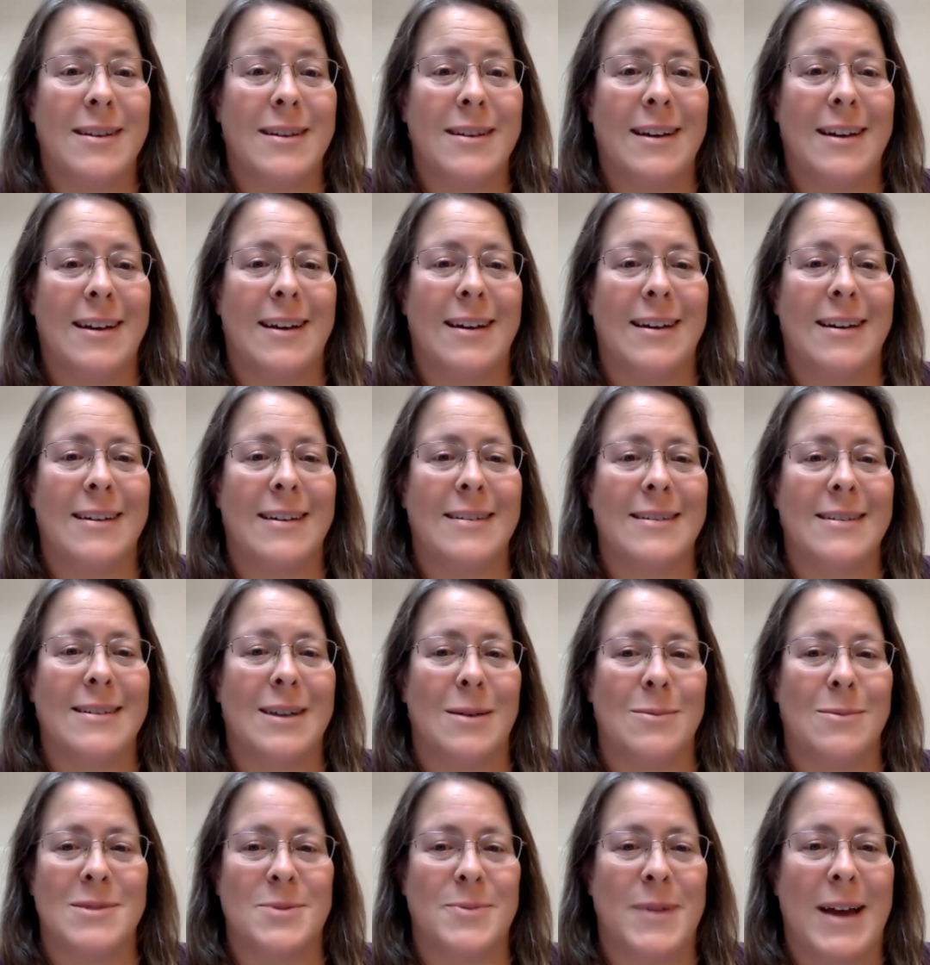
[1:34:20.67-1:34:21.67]
uh,
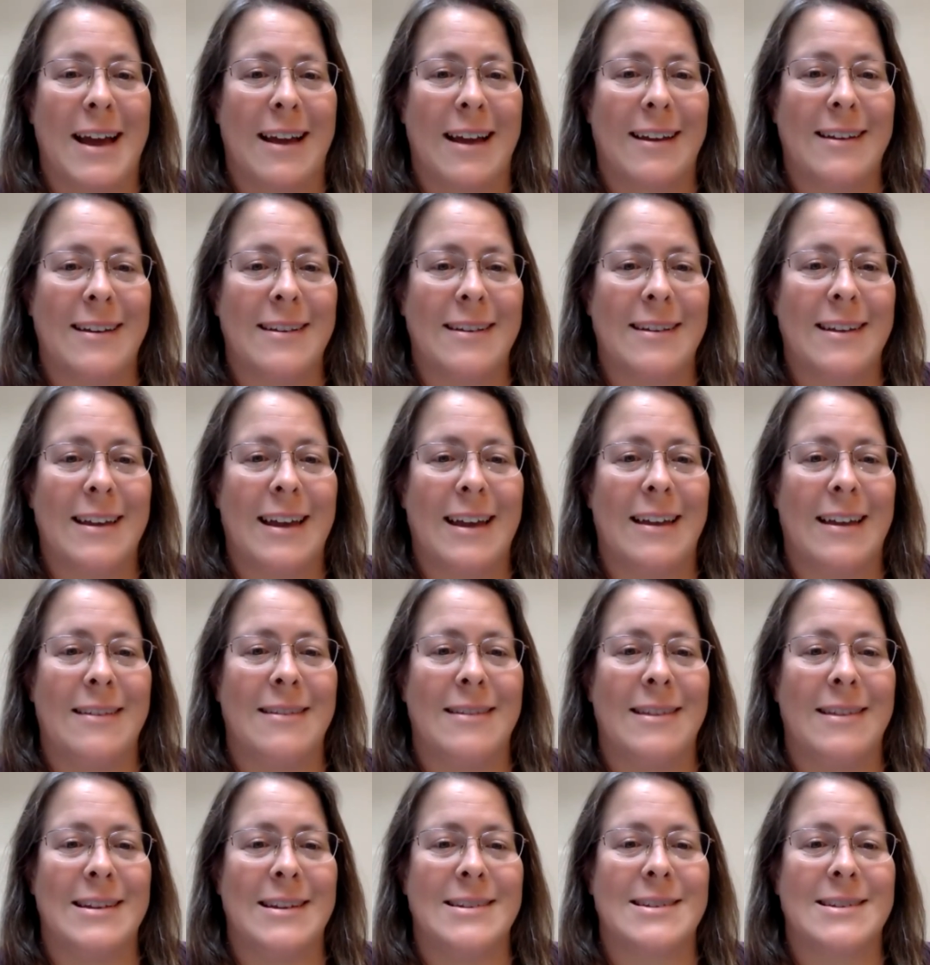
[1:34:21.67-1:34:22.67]
comes back and
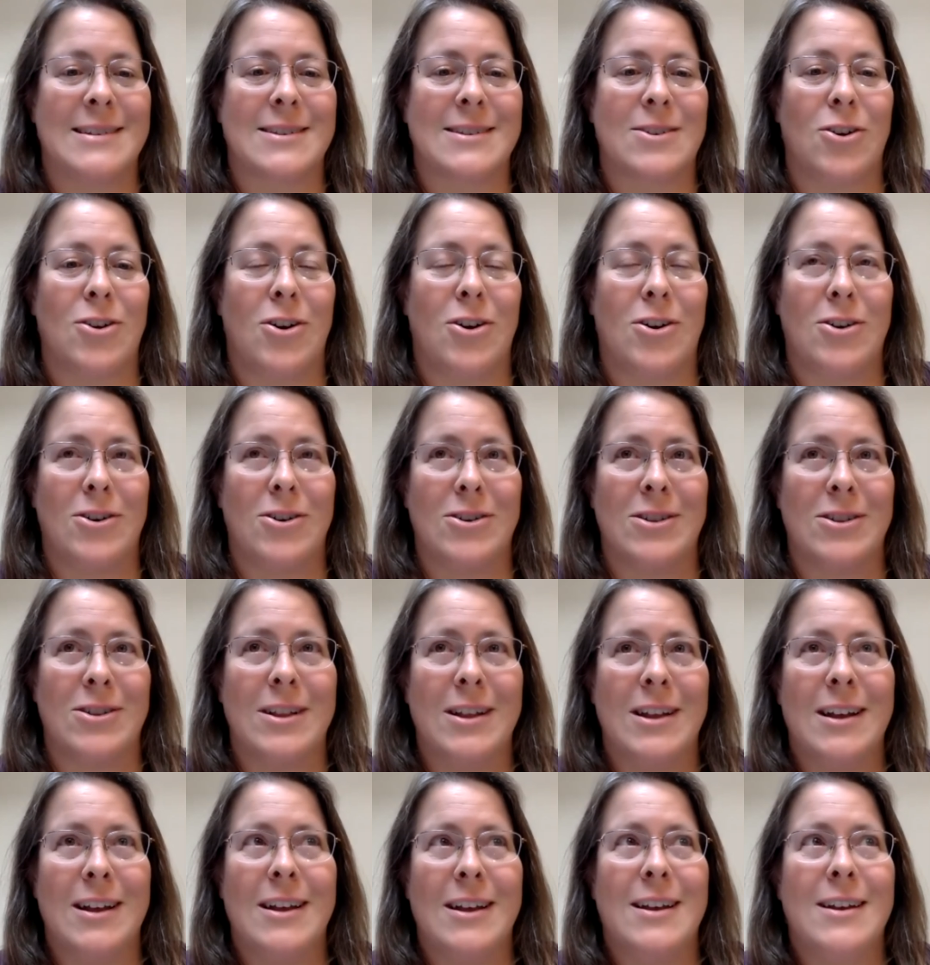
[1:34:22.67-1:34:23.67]
this call
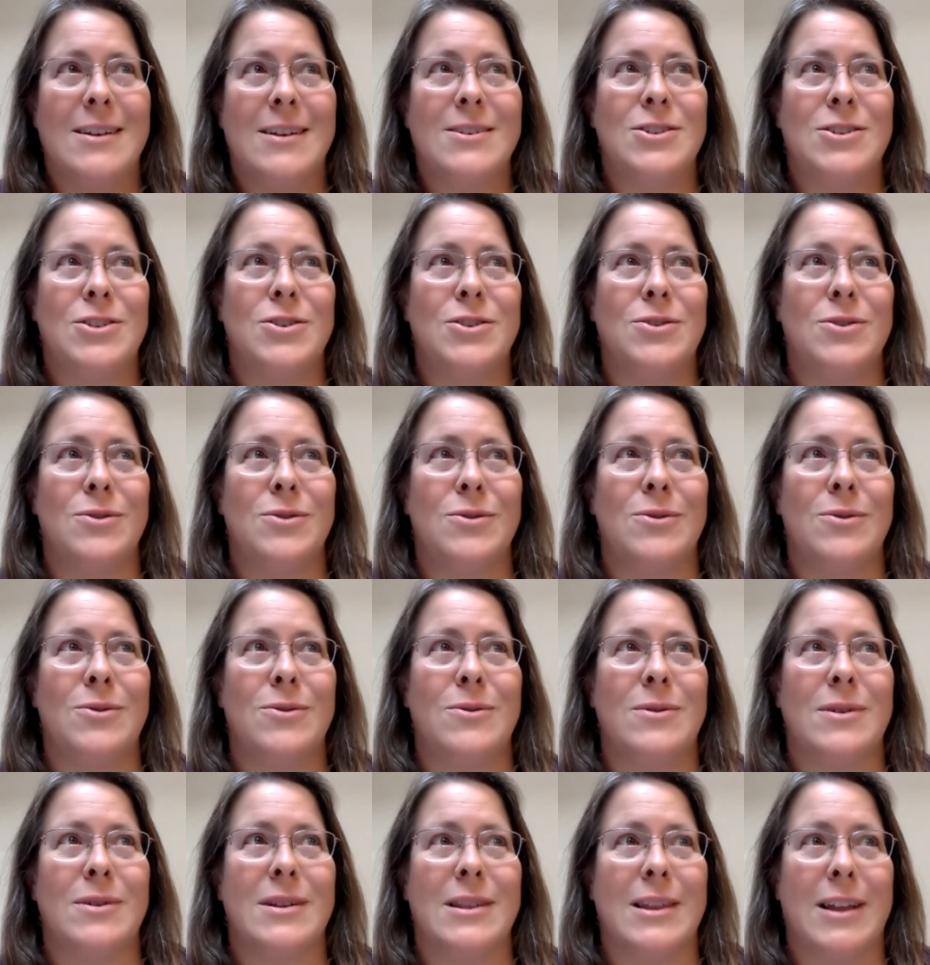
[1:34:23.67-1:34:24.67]

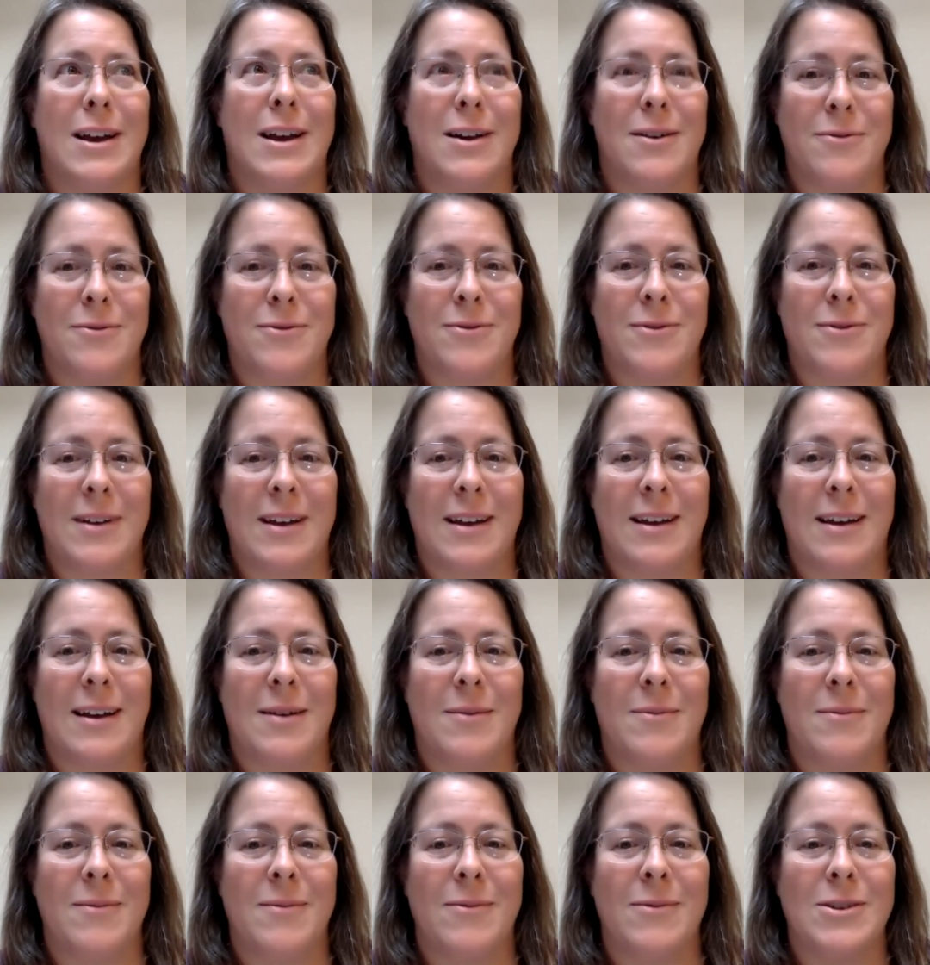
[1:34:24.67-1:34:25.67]
to love,
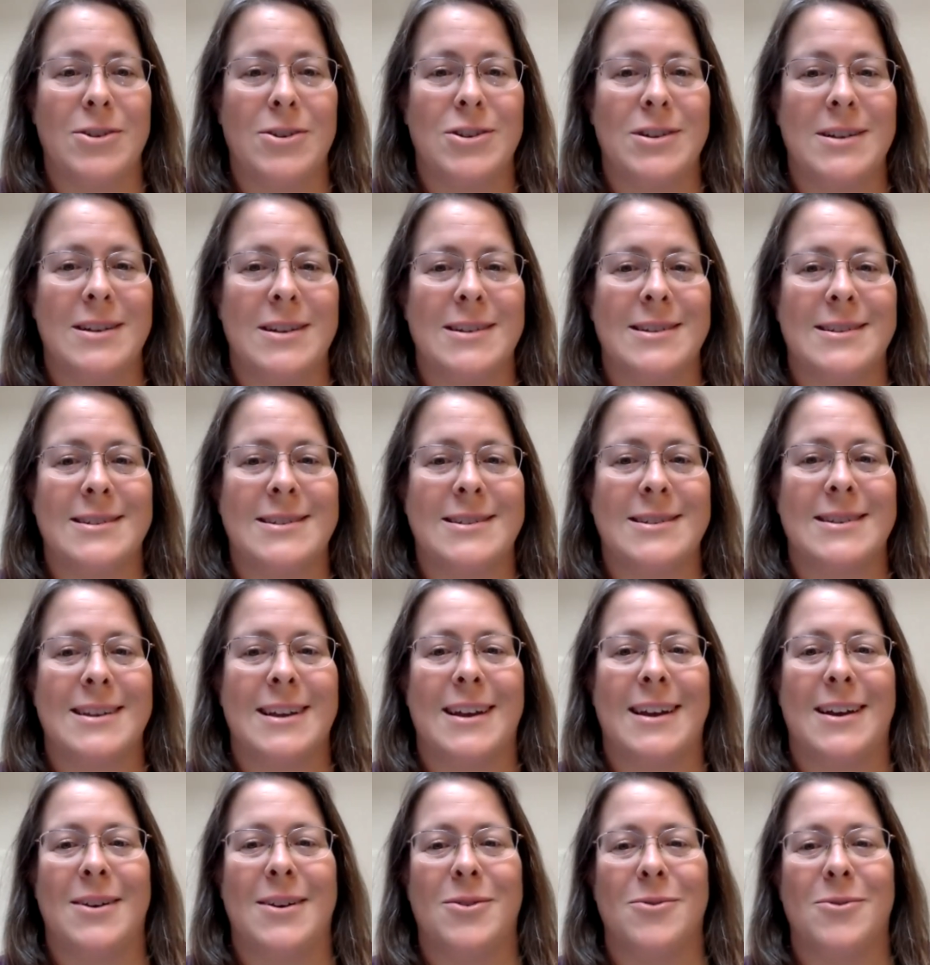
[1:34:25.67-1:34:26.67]
um, which is
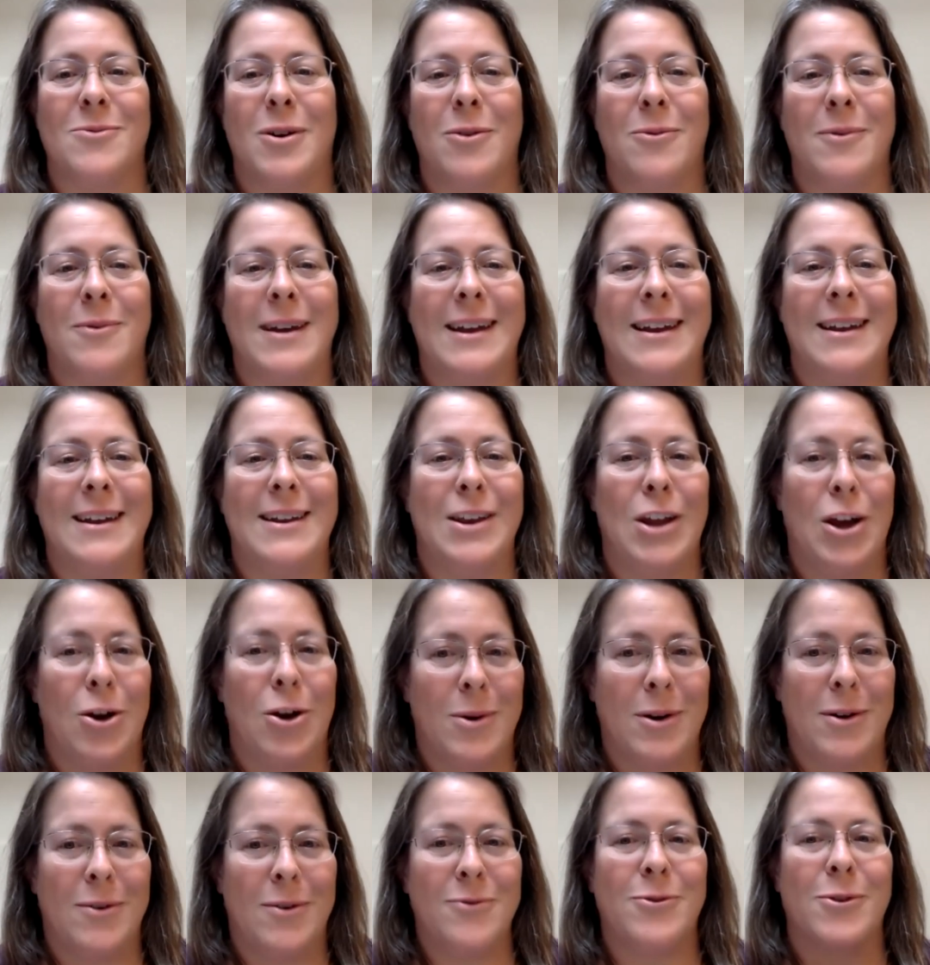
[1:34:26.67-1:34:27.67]
uh, what we
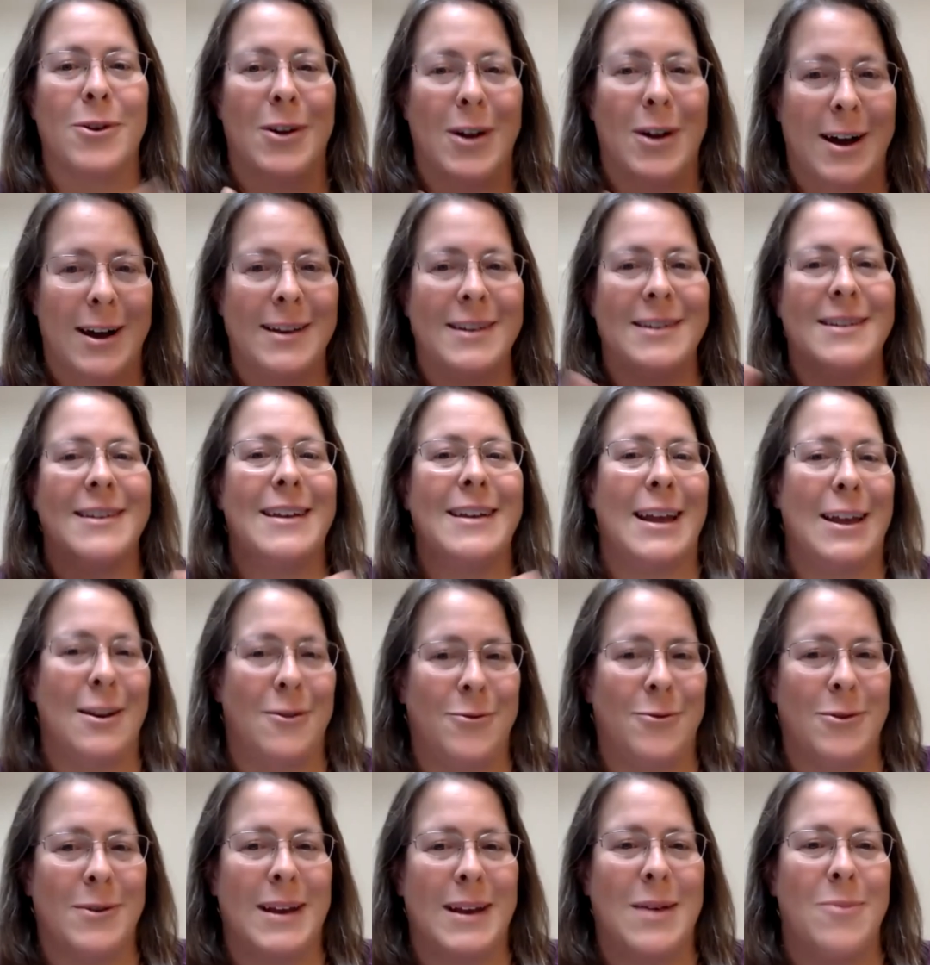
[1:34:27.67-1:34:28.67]
know of for God and
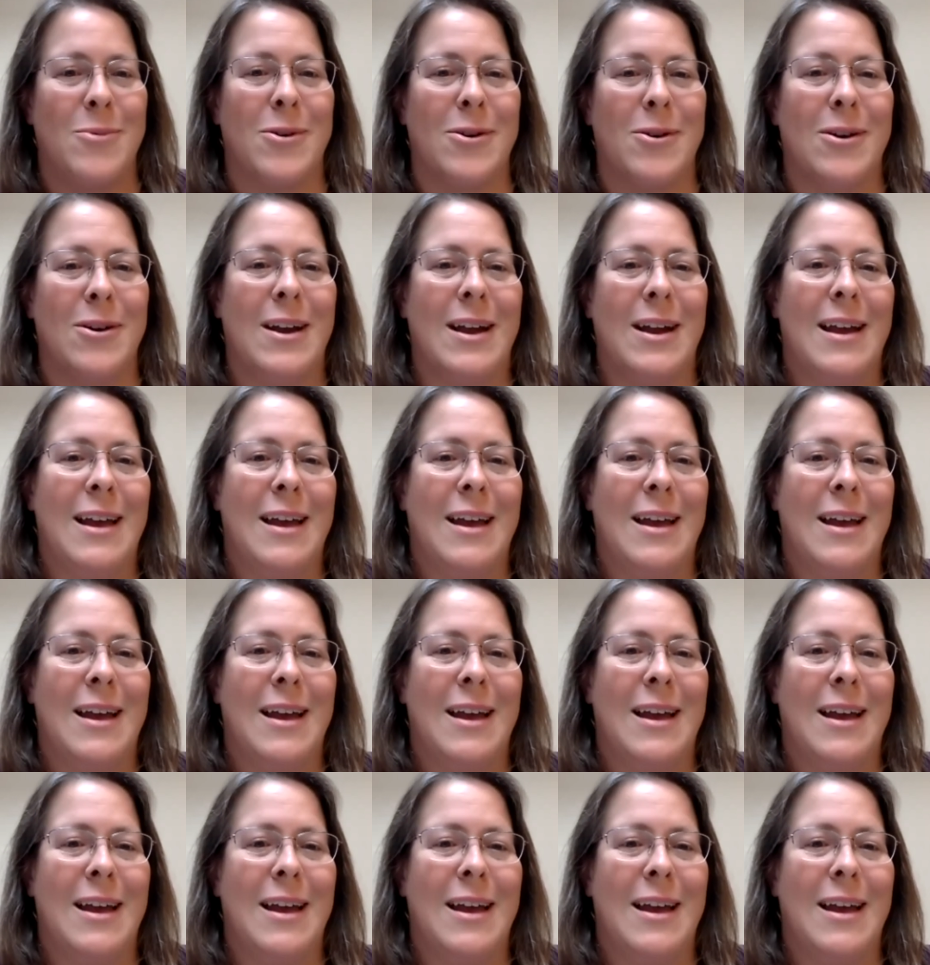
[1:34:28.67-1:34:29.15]
for neighbor.